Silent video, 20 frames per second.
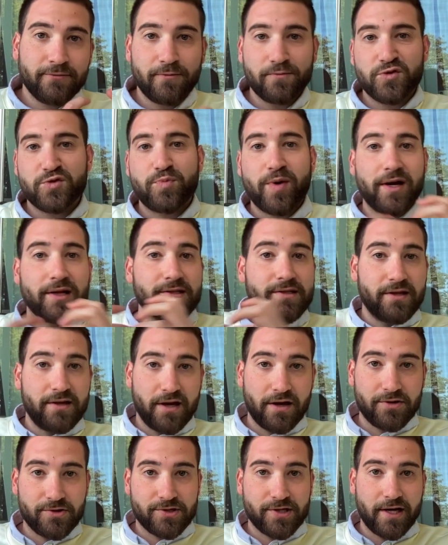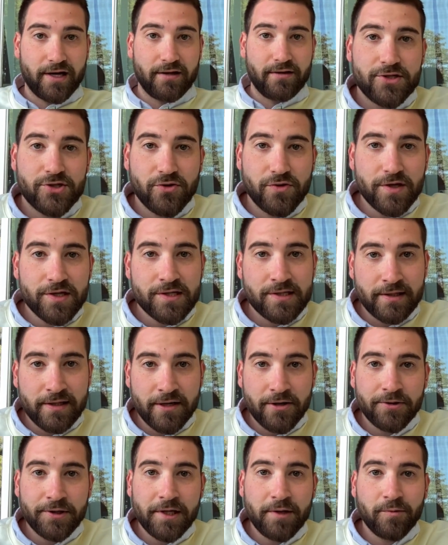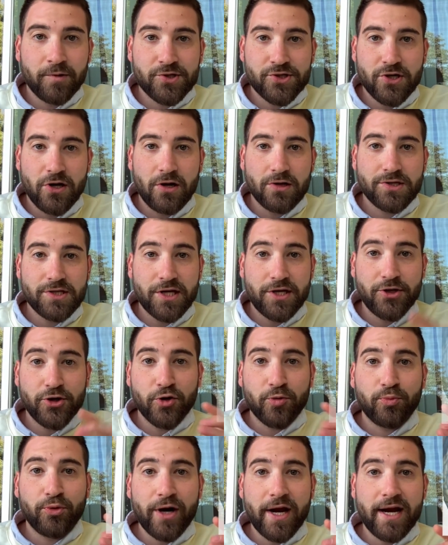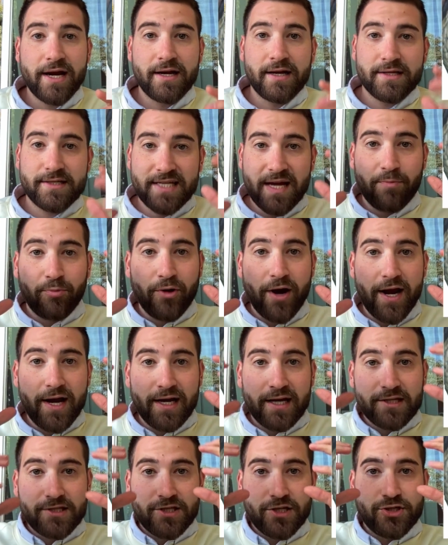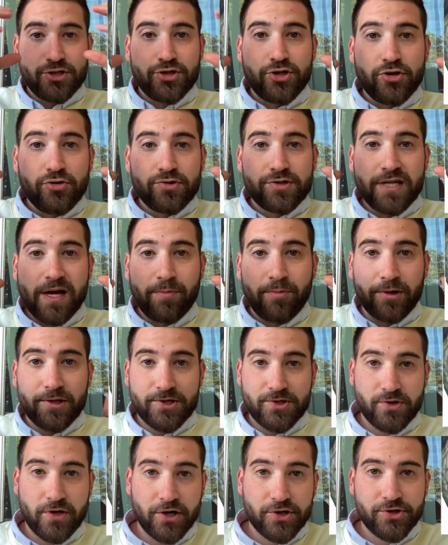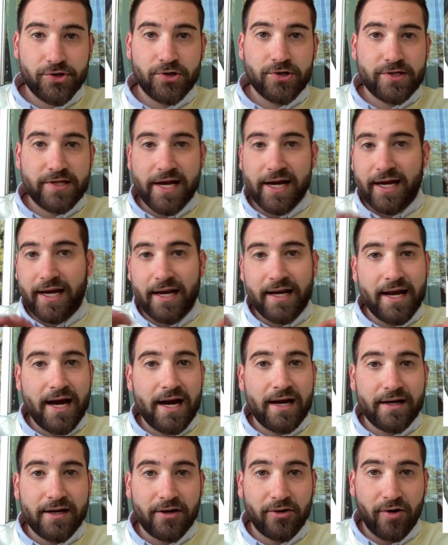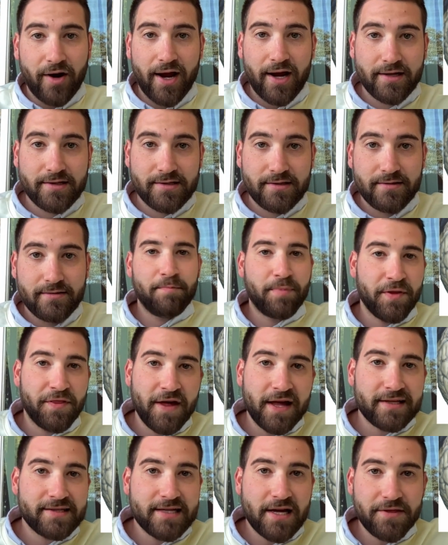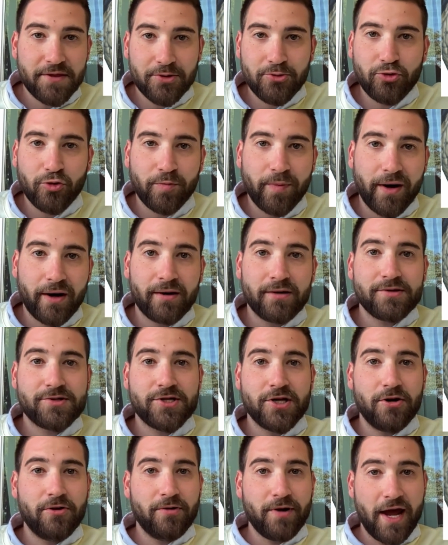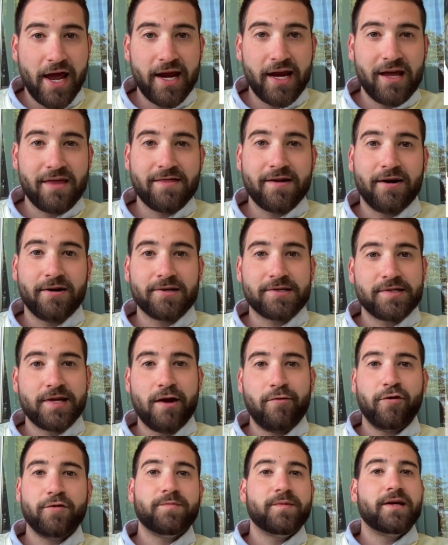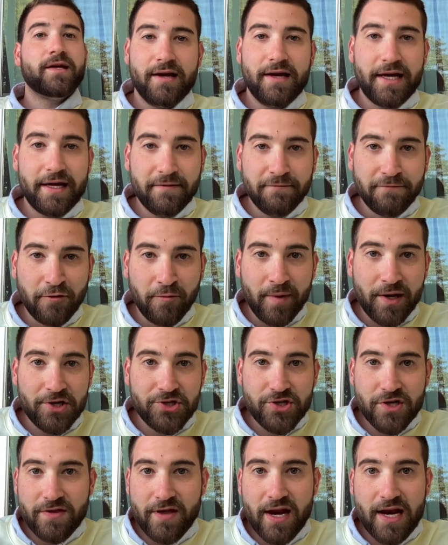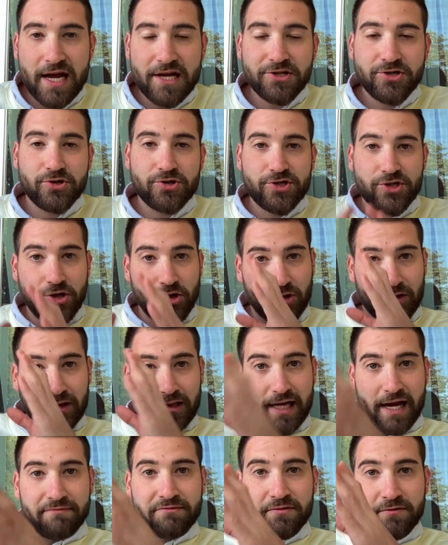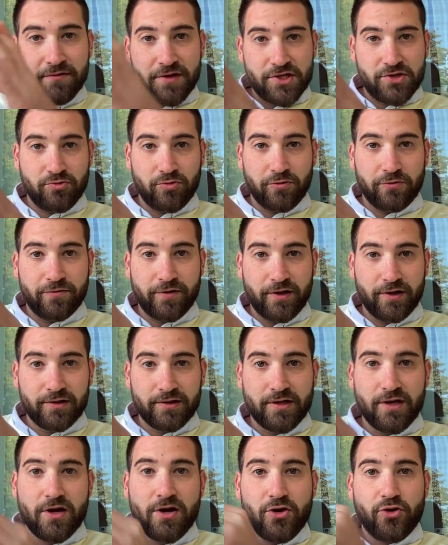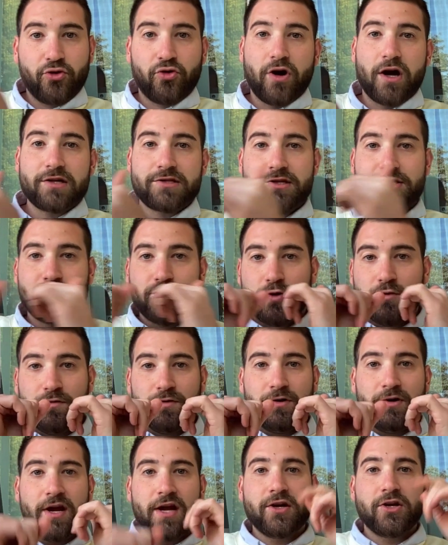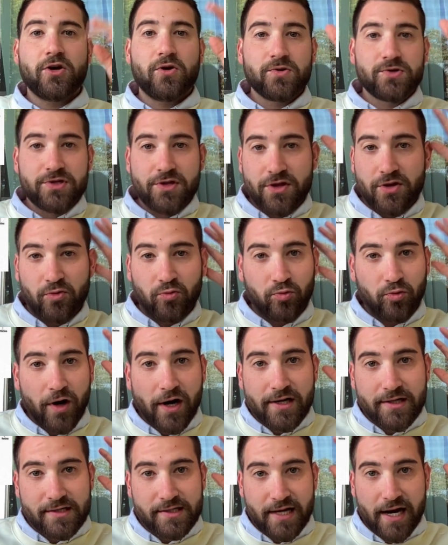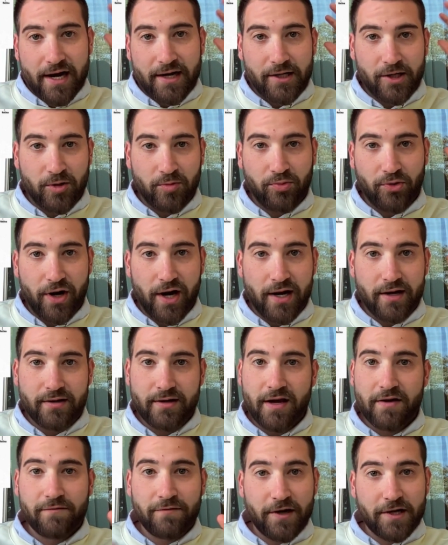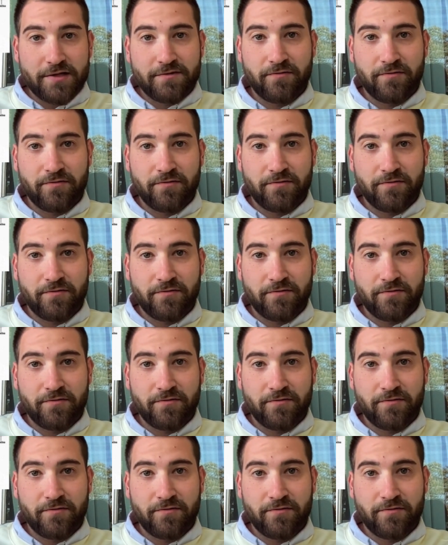from spreading to the other side. So this literally results in your brain separating into two separate structures that cannot interact. But that's not the cool part, so hang in there and stay with me. Information that enters your left visual field crosses over and goes to the right side of your brain, and vice